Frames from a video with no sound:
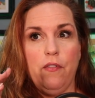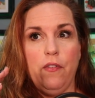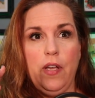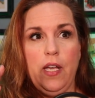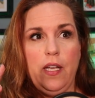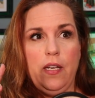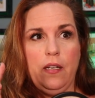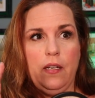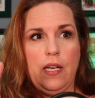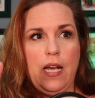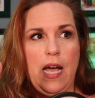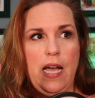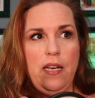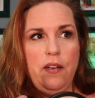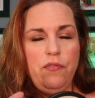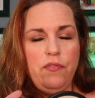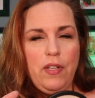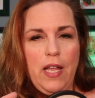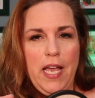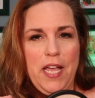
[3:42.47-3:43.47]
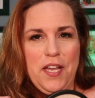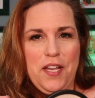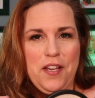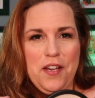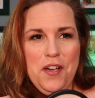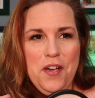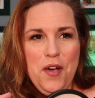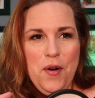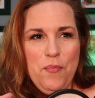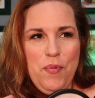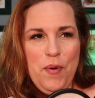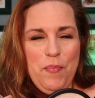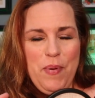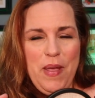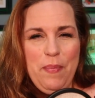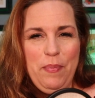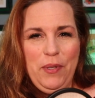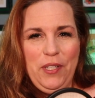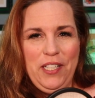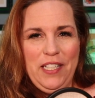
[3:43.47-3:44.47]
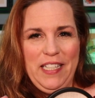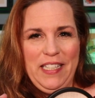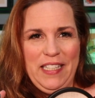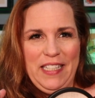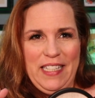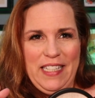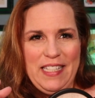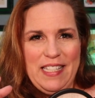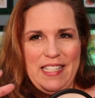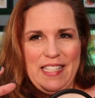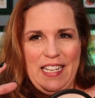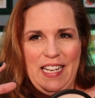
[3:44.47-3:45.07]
it kind of like put people in this,